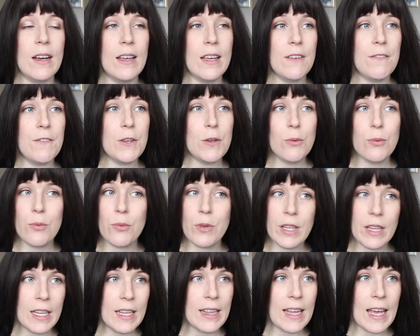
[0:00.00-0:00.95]
if you
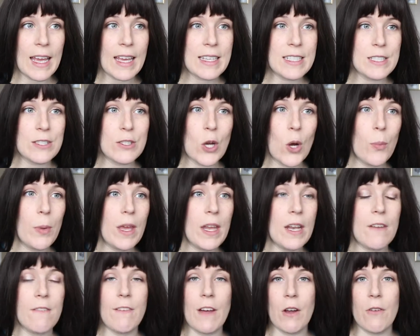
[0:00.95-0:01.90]
really like
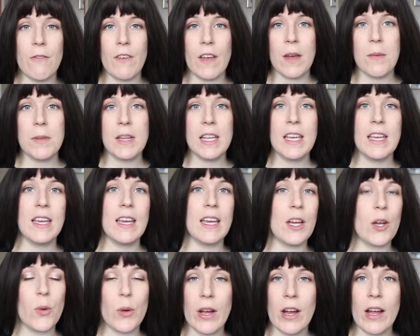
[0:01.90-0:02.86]
dystopian and found family
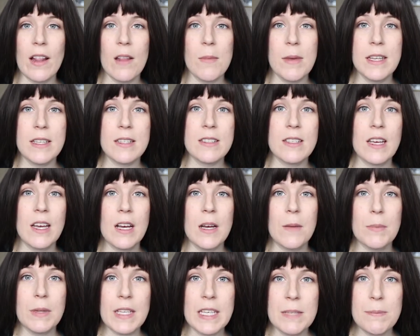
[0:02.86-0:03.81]
and queer elements,
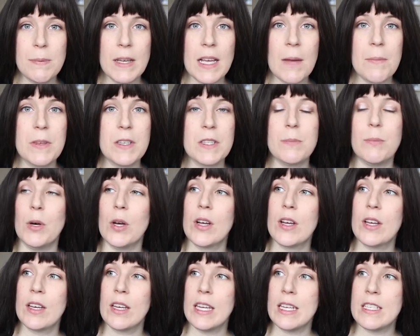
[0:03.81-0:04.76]
please pick up this
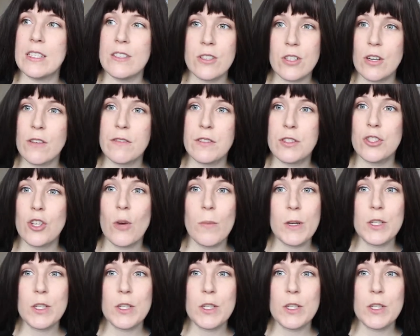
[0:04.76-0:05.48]
book. It deserves so